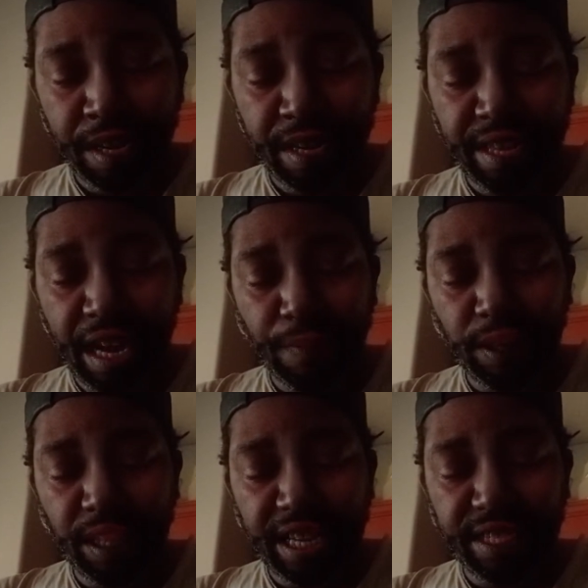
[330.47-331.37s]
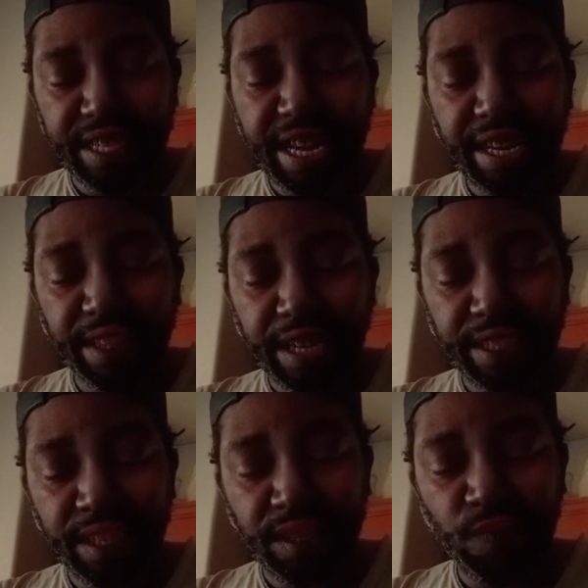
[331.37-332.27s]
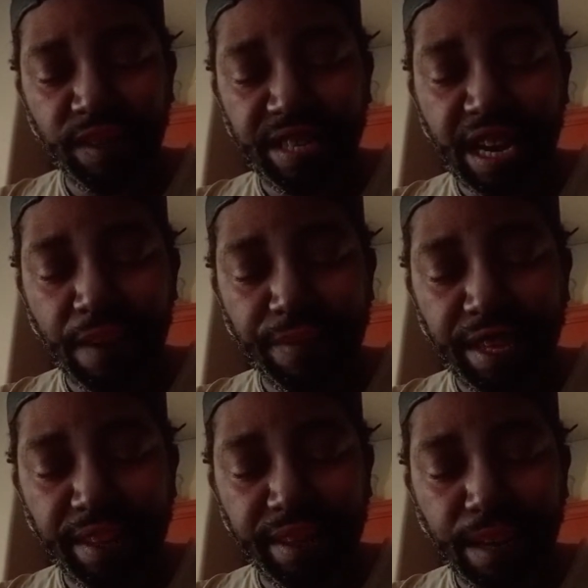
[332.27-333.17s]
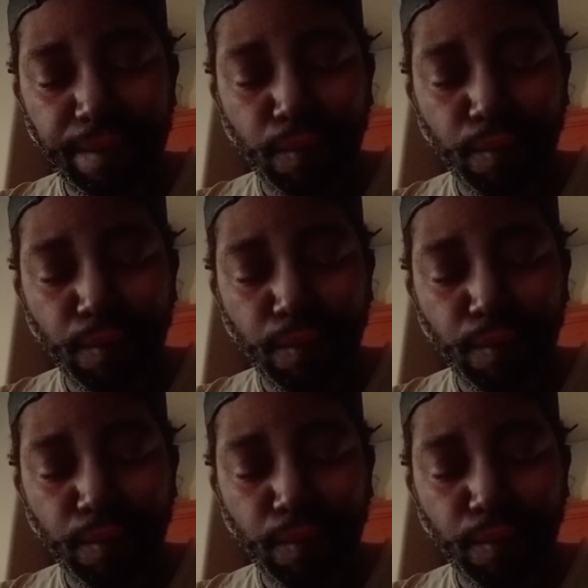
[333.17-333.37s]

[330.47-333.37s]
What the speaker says: They have a Class D license with the FCC,